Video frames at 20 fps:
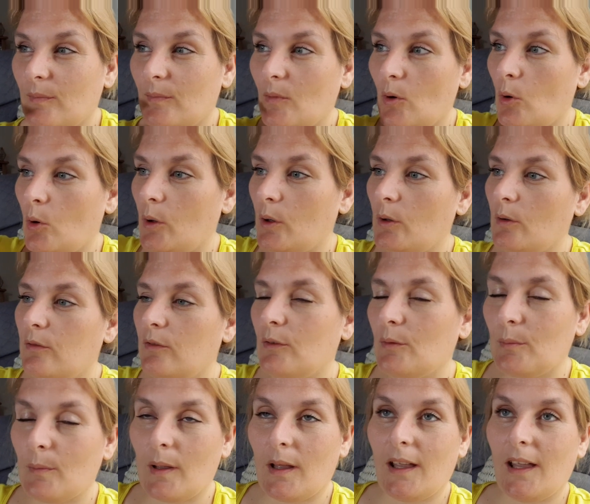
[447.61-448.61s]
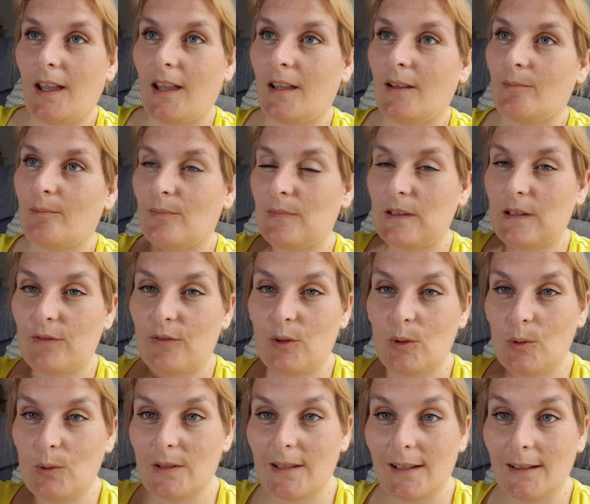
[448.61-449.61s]
oil for my
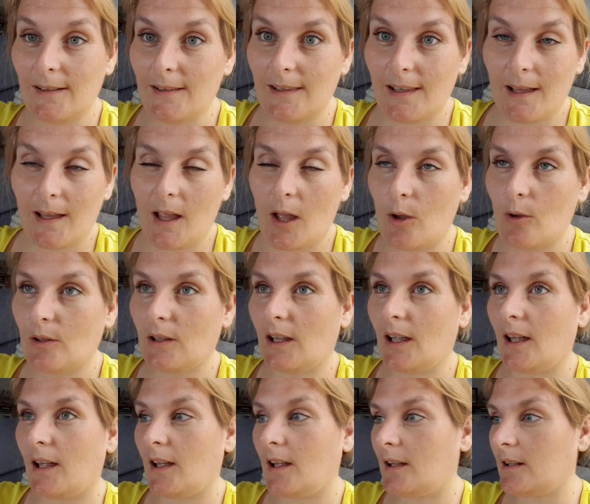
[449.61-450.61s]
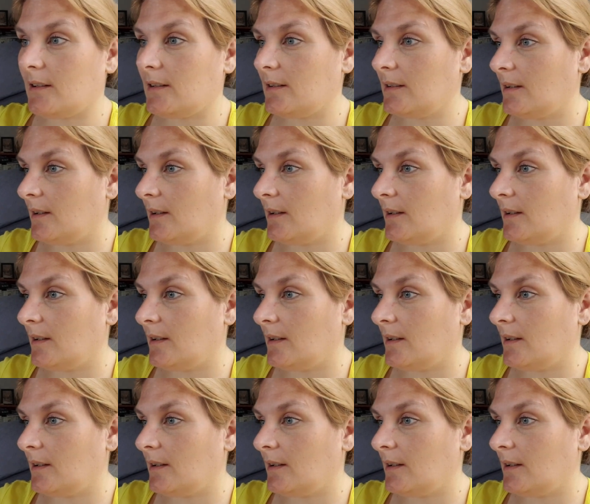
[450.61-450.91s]
diffuser, and they only had